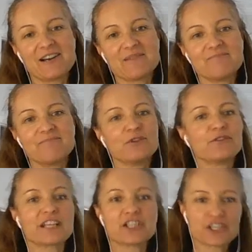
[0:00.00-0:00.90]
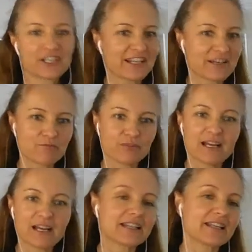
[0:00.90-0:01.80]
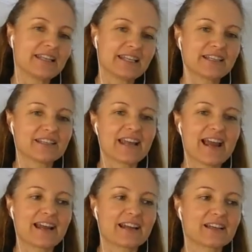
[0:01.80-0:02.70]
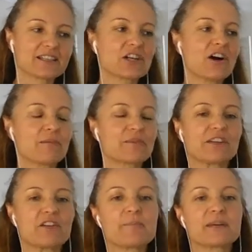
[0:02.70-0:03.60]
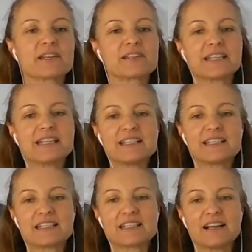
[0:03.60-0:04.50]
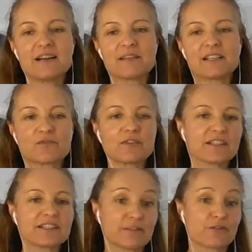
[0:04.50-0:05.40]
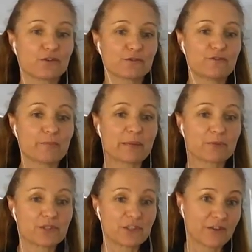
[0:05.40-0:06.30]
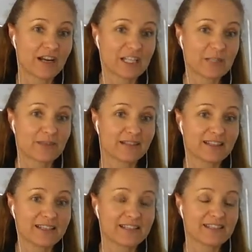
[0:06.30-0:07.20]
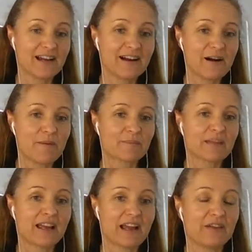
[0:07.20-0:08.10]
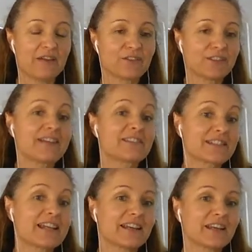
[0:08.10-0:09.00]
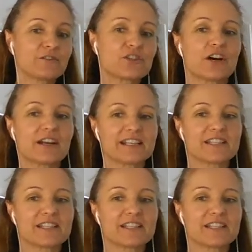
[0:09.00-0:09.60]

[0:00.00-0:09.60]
moving qi and blood, yin and yang type theory, because it's really difficult for people to grasp unless they have an understanding of Chinese